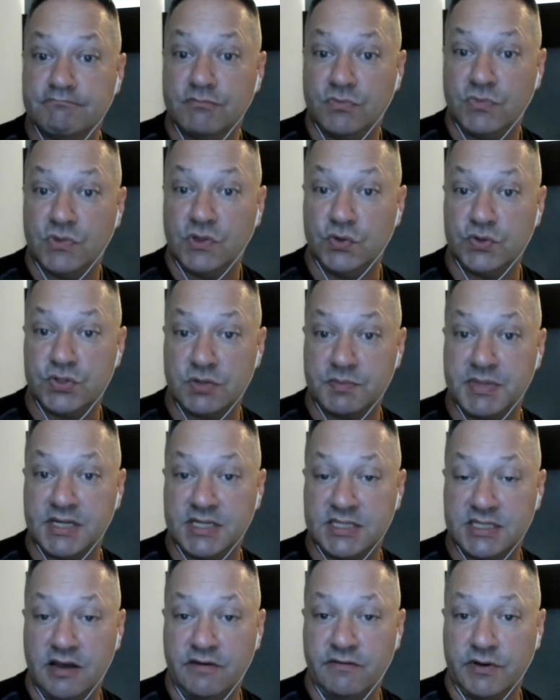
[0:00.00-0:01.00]
Those are
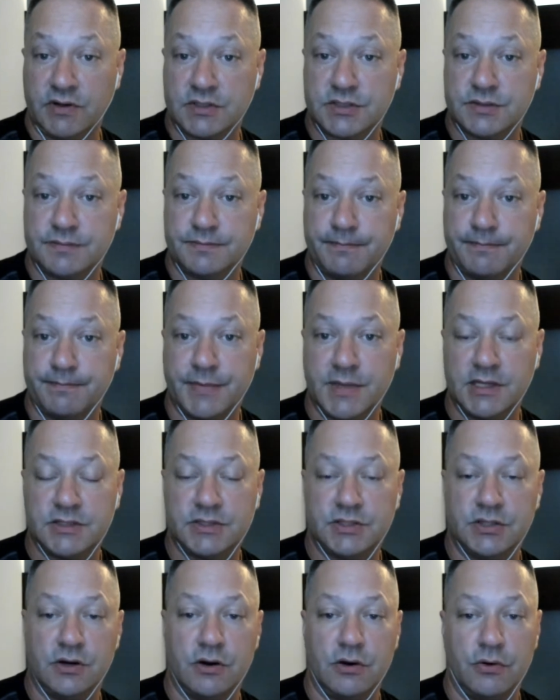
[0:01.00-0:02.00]
big savings.
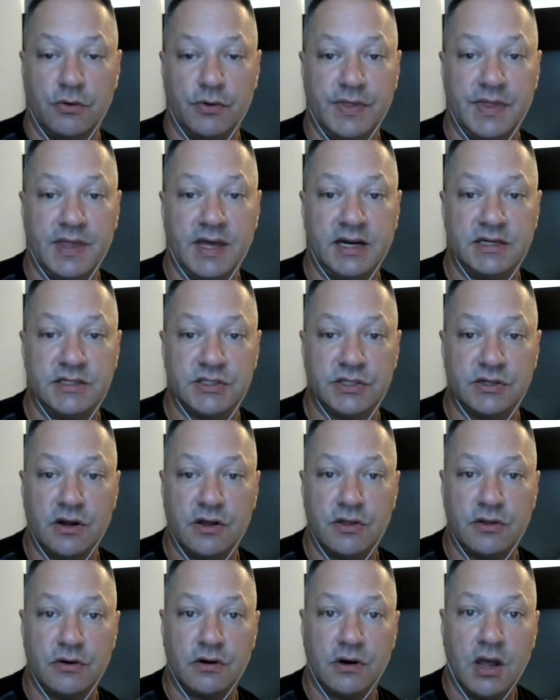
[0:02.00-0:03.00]
So that is
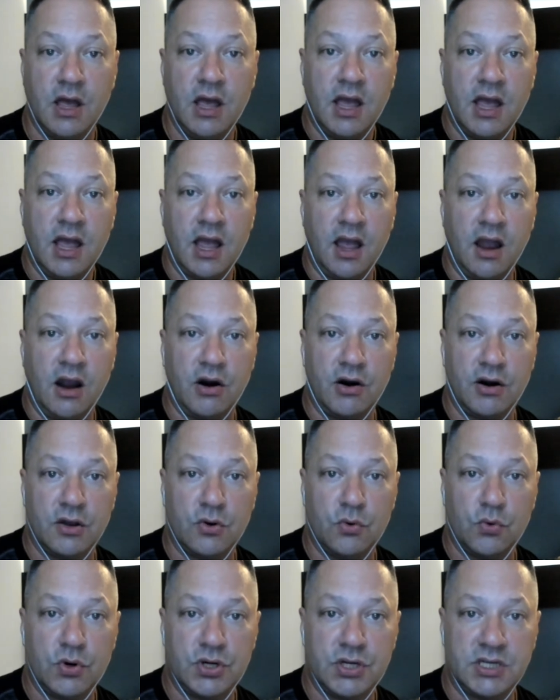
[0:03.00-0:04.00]
another
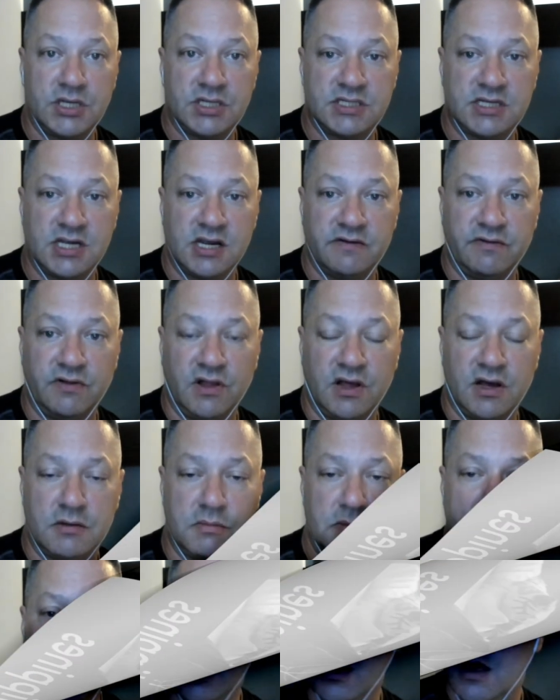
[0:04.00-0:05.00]
area where you can save a lot
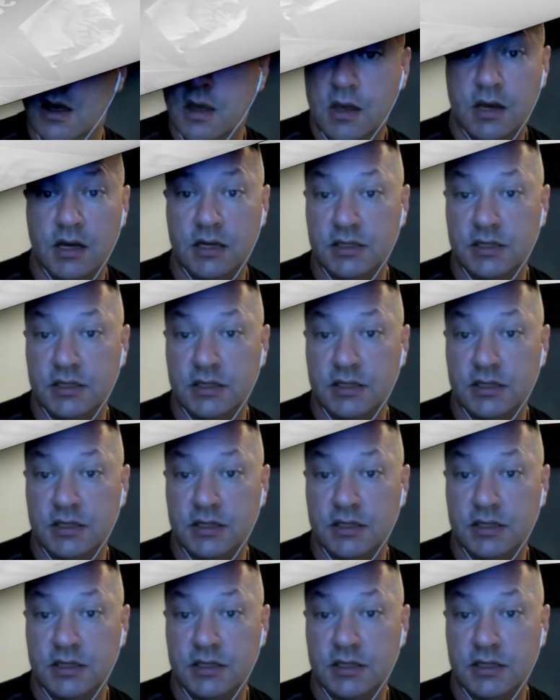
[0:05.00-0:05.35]
of money.